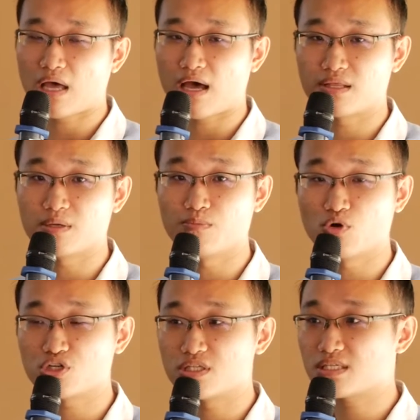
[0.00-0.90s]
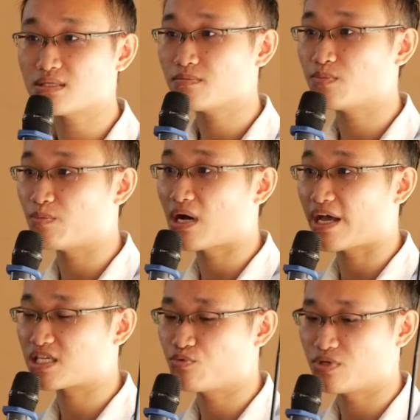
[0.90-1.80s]
other emotions people are
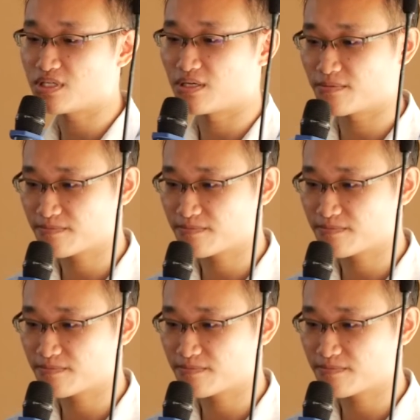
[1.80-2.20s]
experiencing.